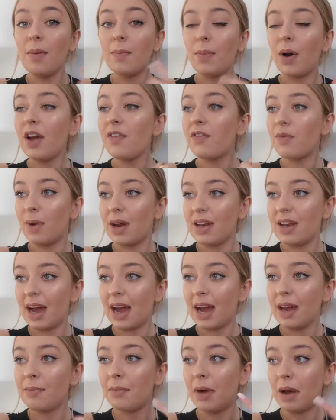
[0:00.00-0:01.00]
I'm buying for my
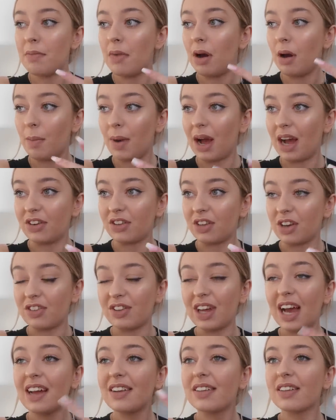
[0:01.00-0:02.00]
nan, my mum,
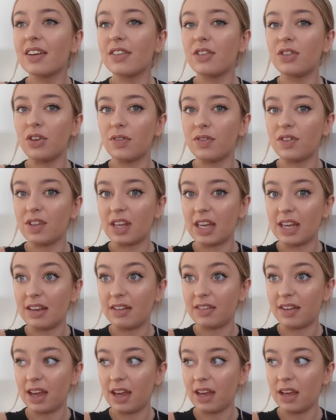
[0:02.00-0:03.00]
Atticus. Atticus is obviously
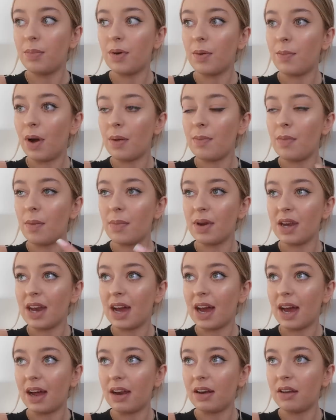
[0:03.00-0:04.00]
easy, but my mum and
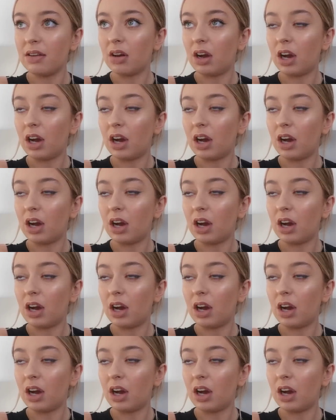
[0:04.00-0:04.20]
nan.